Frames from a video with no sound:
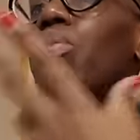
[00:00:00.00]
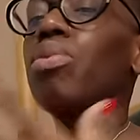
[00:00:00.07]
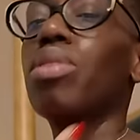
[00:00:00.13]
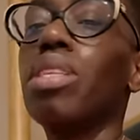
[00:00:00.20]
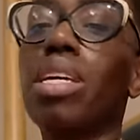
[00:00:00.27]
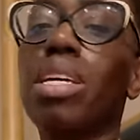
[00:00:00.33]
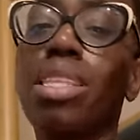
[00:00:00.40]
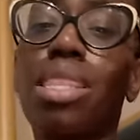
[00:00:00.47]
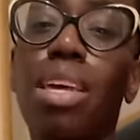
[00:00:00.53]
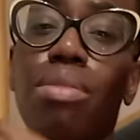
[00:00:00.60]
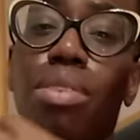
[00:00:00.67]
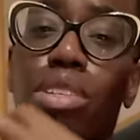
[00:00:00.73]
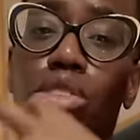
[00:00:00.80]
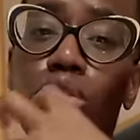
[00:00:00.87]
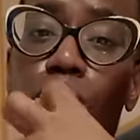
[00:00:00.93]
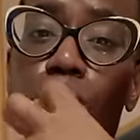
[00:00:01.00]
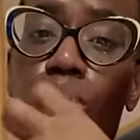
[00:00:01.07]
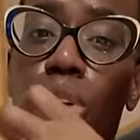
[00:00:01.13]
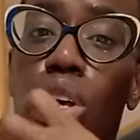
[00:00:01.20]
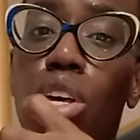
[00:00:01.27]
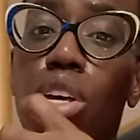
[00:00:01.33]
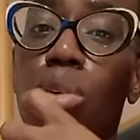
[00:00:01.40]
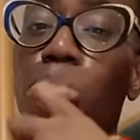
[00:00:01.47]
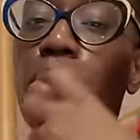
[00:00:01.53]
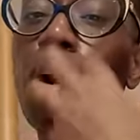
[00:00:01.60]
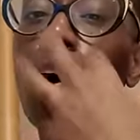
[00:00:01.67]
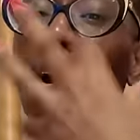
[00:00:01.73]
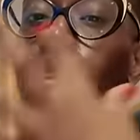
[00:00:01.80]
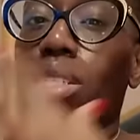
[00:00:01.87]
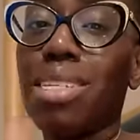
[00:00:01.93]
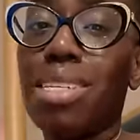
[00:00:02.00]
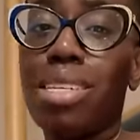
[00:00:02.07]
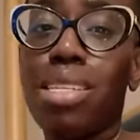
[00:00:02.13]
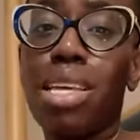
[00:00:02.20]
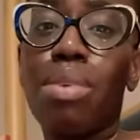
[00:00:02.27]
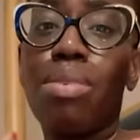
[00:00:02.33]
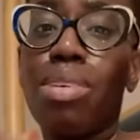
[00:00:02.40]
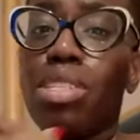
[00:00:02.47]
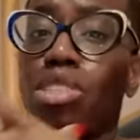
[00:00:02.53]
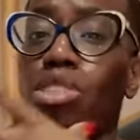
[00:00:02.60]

thing. There is no party. There is